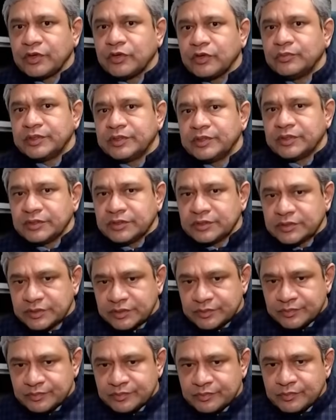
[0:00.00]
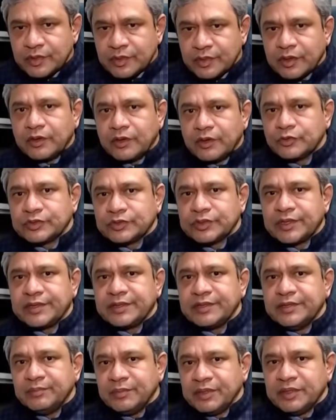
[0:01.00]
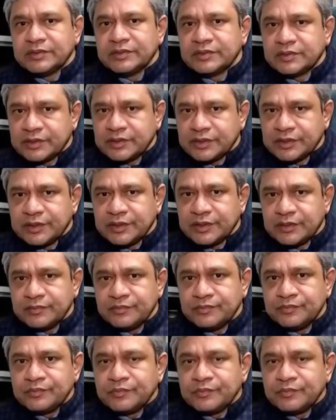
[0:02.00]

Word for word: kilometers outside the main city,